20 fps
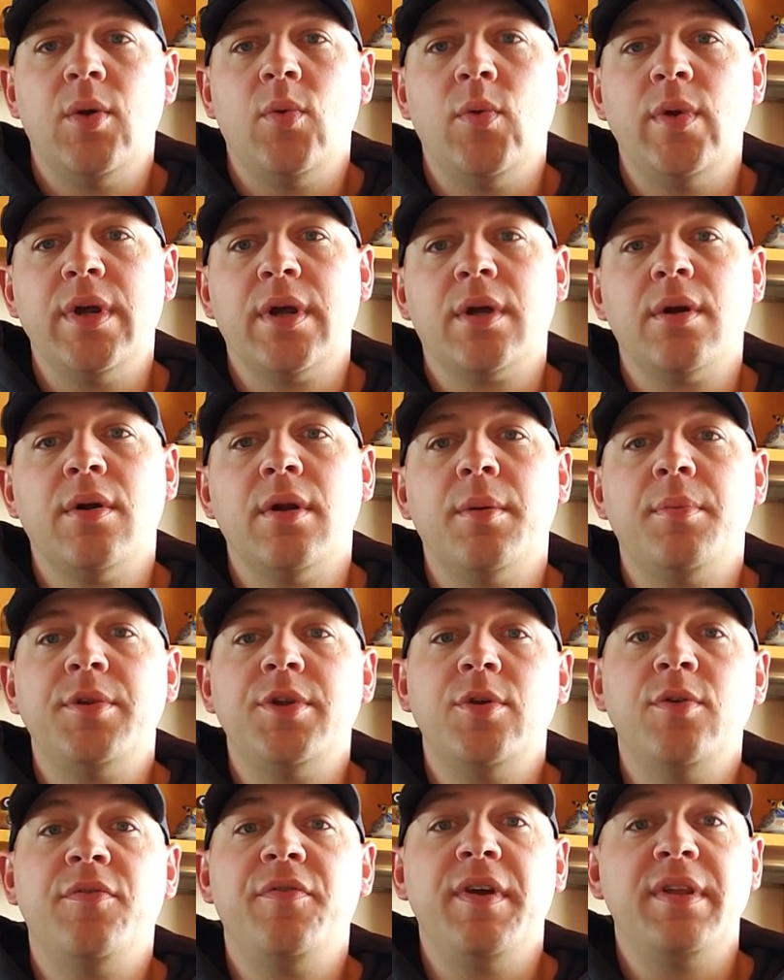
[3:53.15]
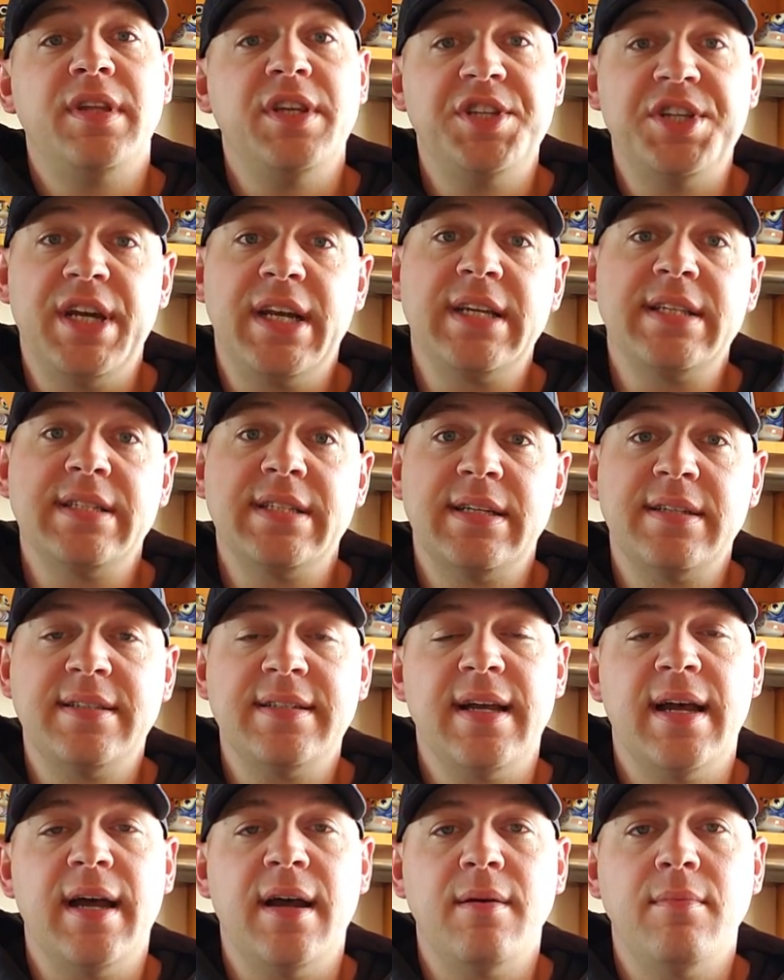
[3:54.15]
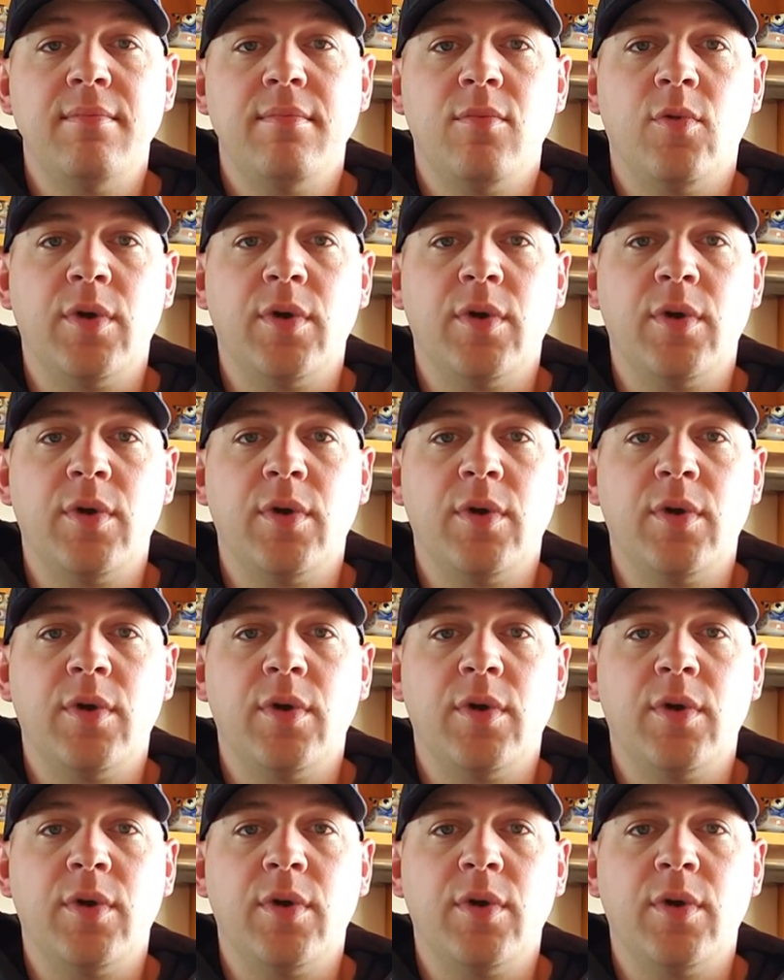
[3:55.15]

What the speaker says: we are going to do 50 chickens at a time.